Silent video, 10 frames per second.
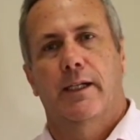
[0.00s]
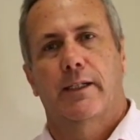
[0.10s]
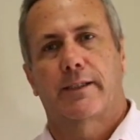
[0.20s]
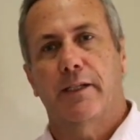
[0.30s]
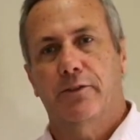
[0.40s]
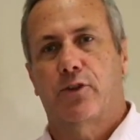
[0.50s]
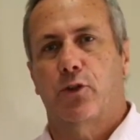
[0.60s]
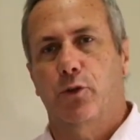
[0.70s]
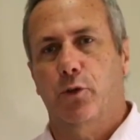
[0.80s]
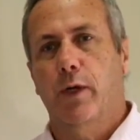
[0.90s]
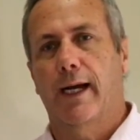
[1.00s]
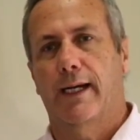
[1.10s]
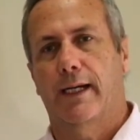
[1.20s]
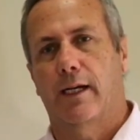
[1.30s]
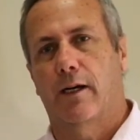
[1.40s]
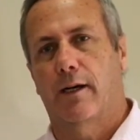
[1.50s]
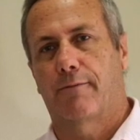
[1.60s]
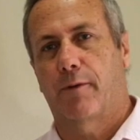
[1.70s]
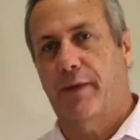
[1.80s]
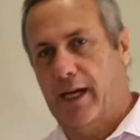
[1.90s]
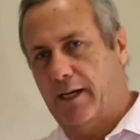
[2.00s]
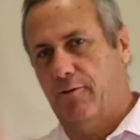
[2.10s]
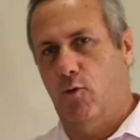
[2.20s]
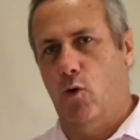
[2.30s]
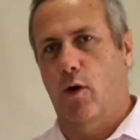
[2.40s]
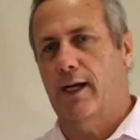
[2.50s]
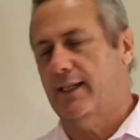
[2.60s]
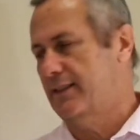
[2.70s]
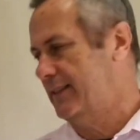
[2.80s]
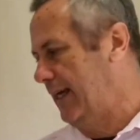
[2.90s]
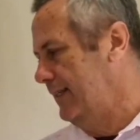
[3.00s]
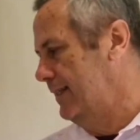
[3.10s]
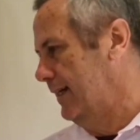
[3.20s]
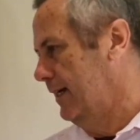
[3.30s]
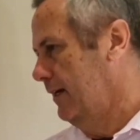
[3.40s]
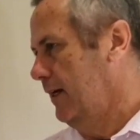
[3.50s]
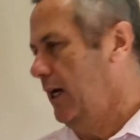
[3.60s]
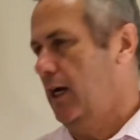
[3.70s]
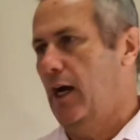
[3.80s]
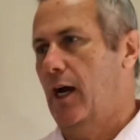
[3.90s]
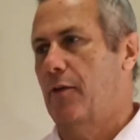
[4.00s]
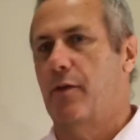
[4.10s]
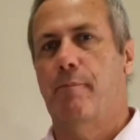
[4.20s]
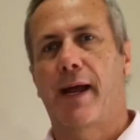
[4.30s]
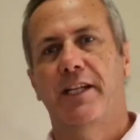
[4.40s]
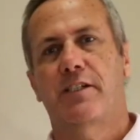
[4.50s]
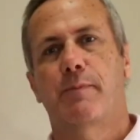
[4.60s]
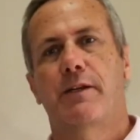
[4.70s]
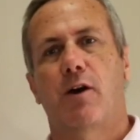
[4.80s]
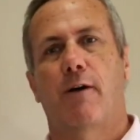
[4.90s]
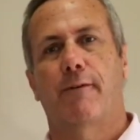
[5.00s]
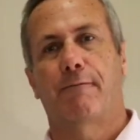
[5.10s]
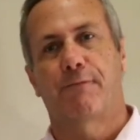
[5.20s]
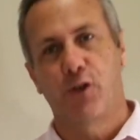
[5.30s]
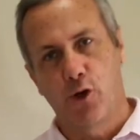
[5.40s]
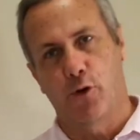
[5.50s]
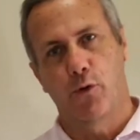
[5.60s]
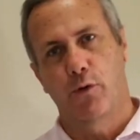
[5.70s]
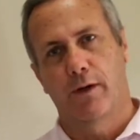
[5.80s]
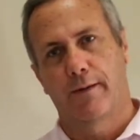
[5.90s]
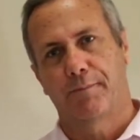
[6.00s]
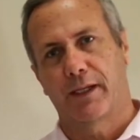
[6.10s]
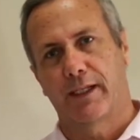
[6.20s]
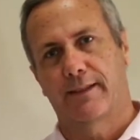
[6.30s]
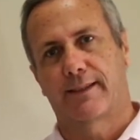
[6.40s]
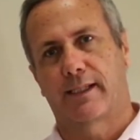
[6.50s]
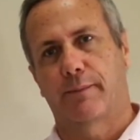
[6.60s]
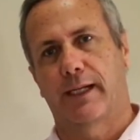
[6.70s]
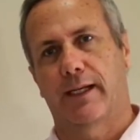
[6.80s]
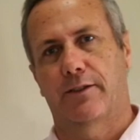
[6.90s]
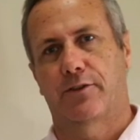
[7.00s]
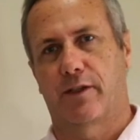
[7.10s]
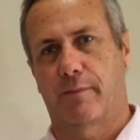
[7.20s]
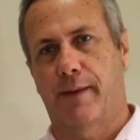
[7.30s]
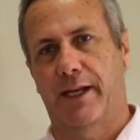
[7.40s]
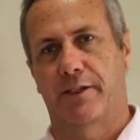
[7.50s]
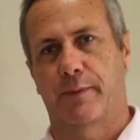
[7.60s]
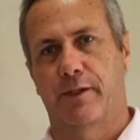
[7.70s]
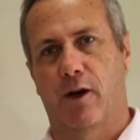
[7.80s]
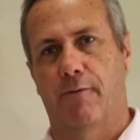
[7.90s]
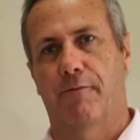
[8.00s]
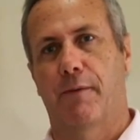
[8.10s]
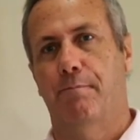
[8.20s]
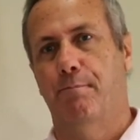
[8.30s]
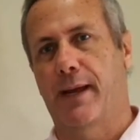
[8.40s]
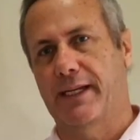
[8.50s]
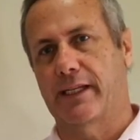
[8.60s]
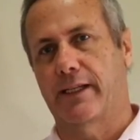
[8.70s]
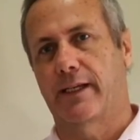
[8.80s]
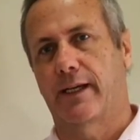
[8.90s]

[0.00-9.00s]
Sun Tzu, from The Art of War, said, the management of a few is similar to the management of the many.